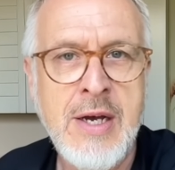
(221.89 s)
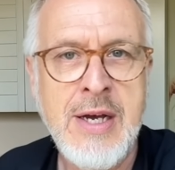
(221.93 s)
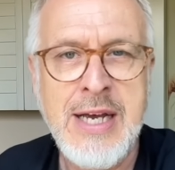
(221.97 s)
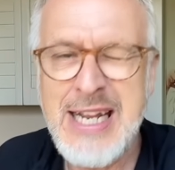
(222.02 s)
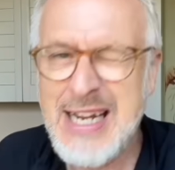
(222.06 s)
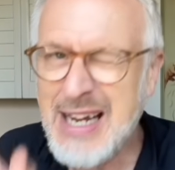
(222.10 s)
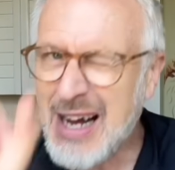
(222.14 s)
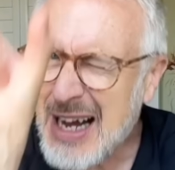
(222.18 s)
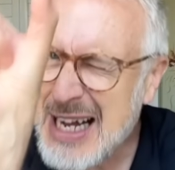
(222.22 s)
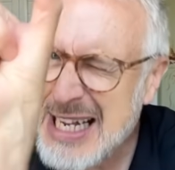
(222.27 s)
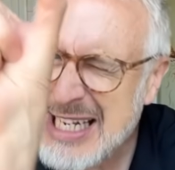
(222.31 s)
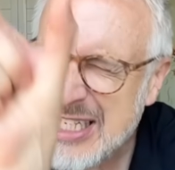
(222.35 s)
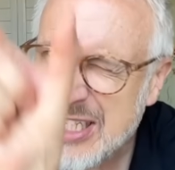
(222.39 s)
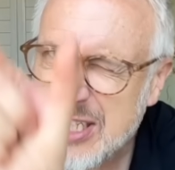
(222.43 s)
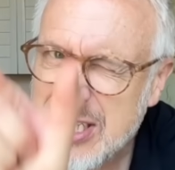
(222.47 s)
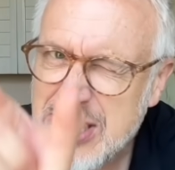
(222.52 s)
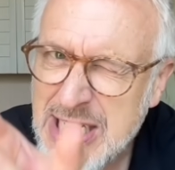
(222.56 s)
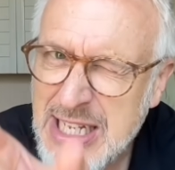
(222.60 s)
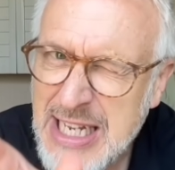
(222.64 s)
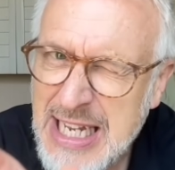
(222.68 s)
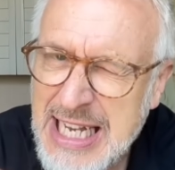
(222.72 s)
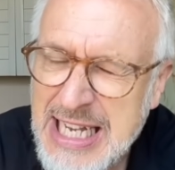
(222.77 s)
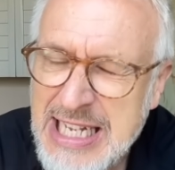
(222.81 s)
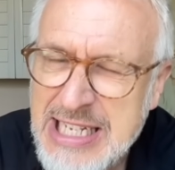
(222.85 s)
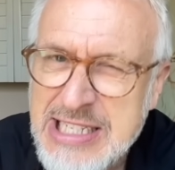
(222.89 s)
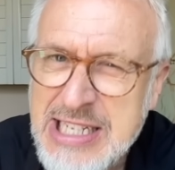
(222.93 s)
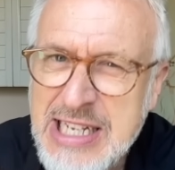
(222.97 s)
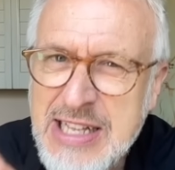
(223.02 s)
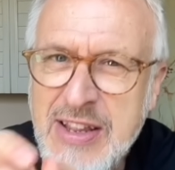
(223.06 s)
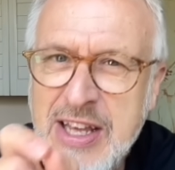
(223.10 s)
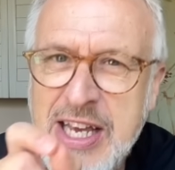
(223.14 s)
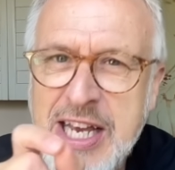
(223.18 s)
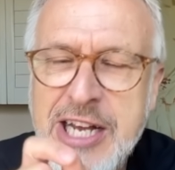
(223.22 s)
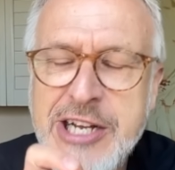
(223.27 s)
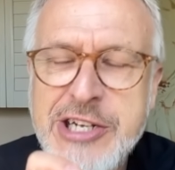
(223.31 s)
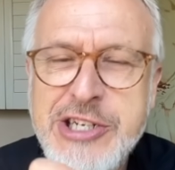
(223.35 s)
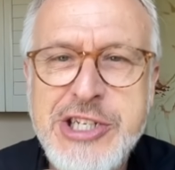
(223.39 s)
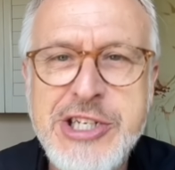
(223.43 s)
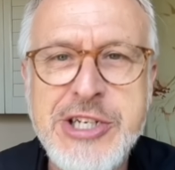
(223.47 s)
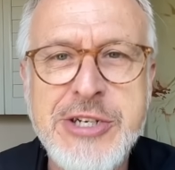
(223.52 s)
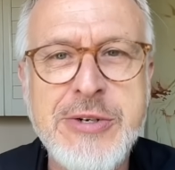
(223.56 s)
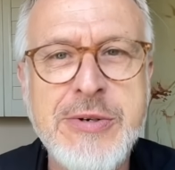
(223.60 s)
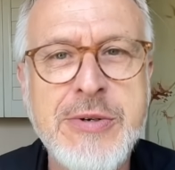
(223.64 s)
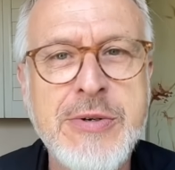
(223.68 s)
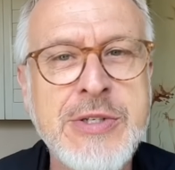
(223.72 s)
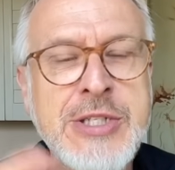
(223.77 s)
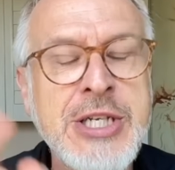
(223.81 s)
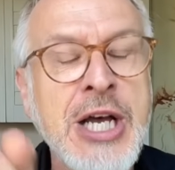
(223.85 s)
in isolating the
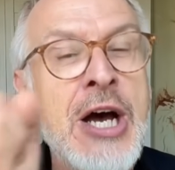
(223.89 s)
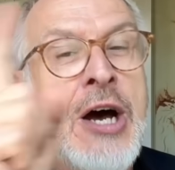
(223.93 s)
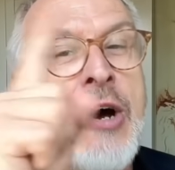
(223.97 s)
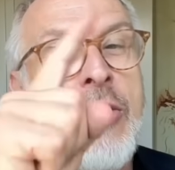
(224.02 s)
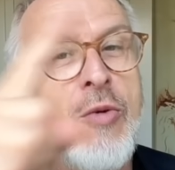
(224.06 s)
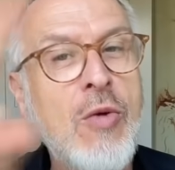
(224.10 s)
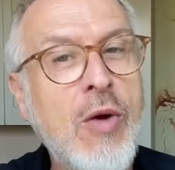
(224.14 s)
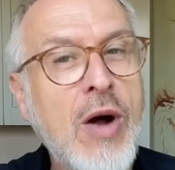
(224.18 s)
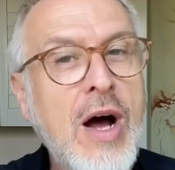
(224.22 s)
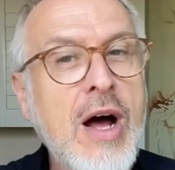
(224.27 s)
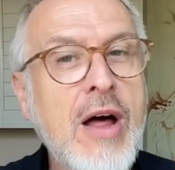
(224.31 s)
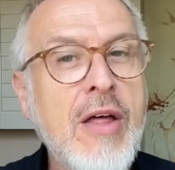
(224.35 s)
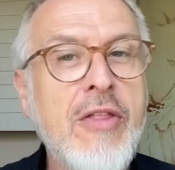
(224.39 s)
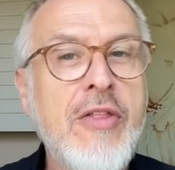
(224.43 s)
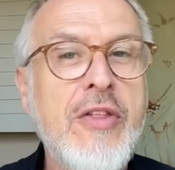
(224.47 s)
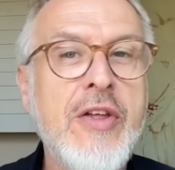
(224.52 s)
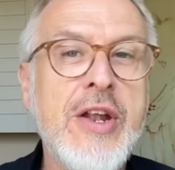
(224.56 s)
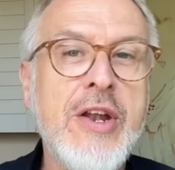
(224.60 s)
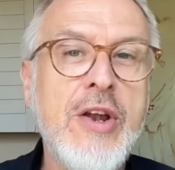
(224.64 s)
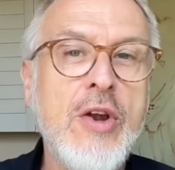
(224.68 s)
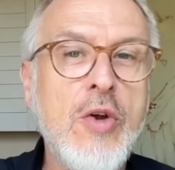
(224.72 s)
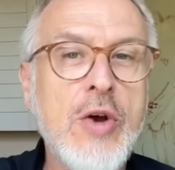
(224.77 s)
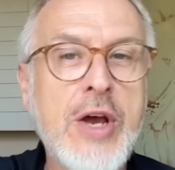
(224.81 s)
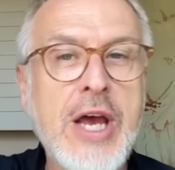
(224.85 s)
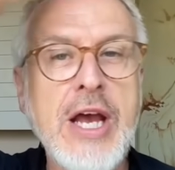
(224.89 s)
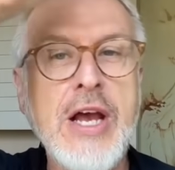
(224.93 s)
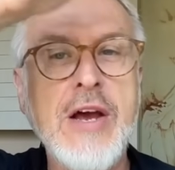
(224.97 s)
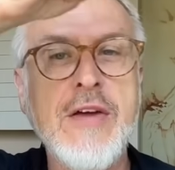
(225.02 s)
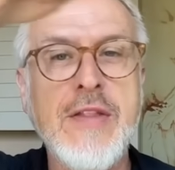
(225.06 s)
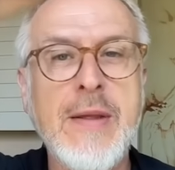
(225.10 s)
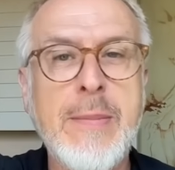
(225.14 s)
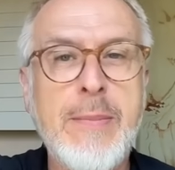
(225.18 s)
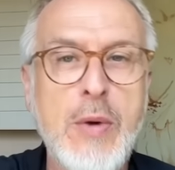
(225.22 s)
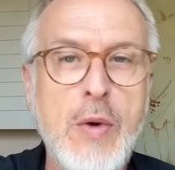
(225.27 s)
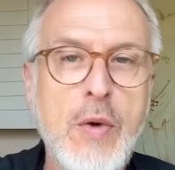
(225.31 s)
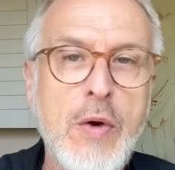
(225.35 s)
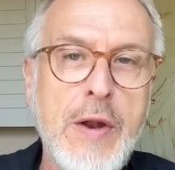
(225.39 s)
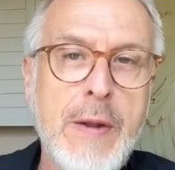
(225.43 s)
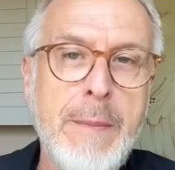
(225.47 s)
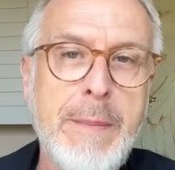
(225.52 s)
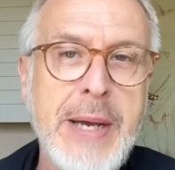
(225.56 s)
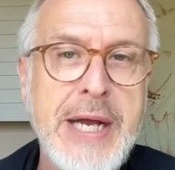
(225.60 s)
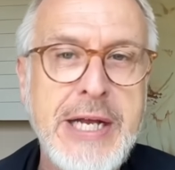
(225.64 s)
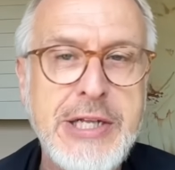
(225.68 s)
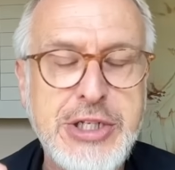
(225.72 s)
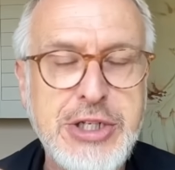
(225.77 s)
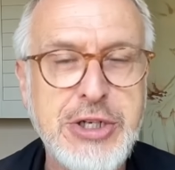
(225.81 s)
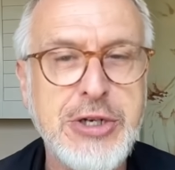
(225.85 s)
issues rather than looking at the broader
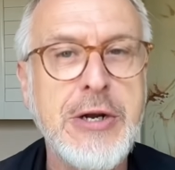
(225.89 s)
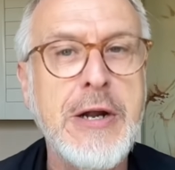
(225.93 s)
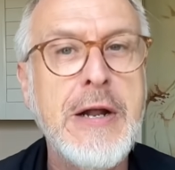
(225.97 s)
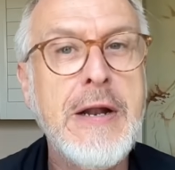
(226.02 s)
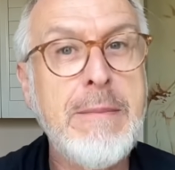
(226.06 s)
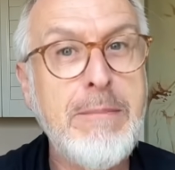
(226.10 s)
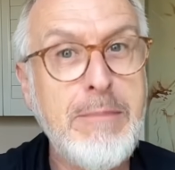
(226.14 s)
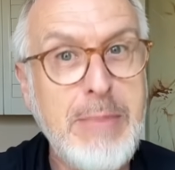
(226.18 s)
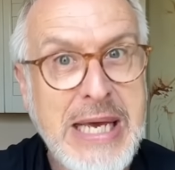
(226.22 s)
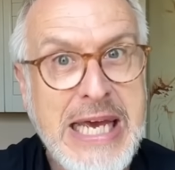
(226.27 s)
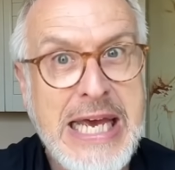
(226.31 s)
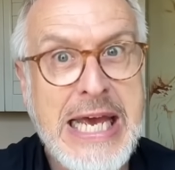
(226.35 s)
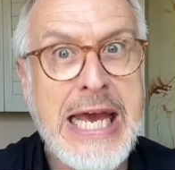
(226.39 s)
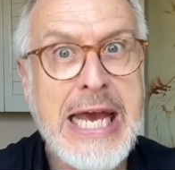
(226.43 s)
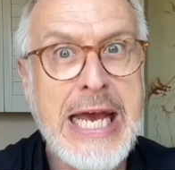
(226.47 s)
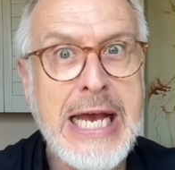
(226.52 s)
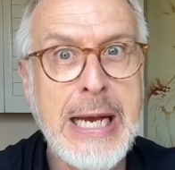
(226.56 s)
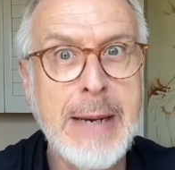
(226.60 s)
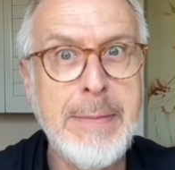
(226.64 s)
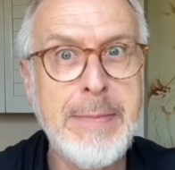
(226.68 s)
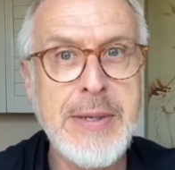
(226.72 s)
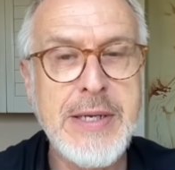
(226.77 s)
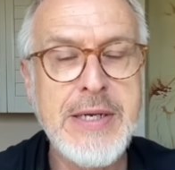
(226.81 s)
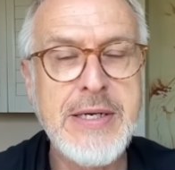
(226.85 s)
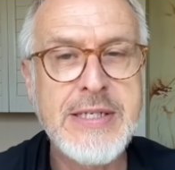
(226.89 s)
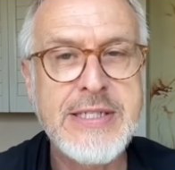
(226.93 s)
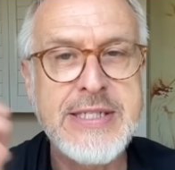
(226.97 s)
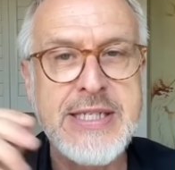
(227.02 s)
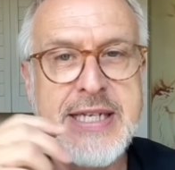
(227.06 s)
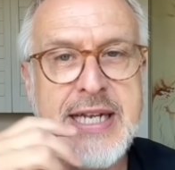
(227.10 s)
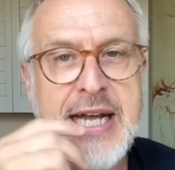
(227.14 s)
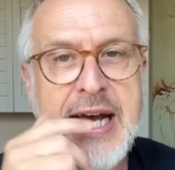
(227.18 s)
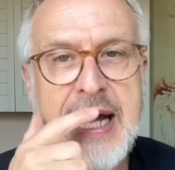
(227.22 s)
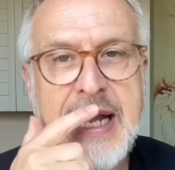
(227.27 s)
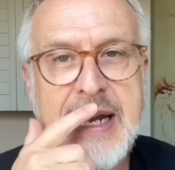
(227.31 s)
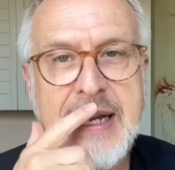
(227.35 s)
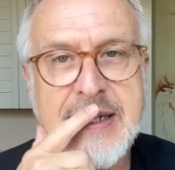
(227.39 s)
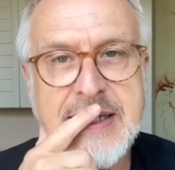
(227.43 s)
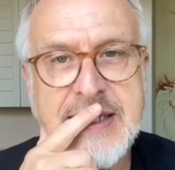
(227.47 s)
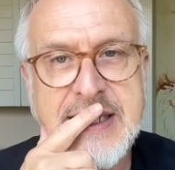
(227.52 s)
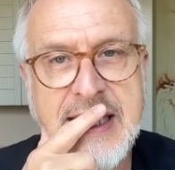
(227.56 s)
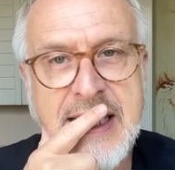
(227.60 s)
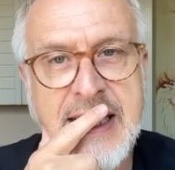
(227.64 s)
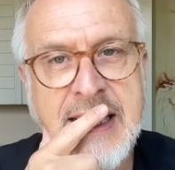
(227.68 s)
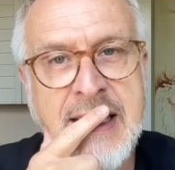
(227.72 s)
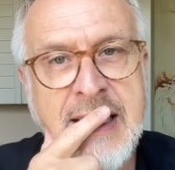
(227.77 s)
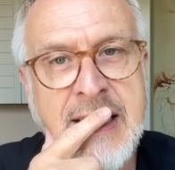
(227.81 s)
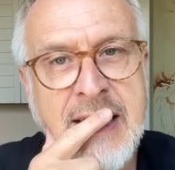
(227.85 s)
picture and being a
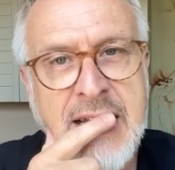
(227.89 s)
personality.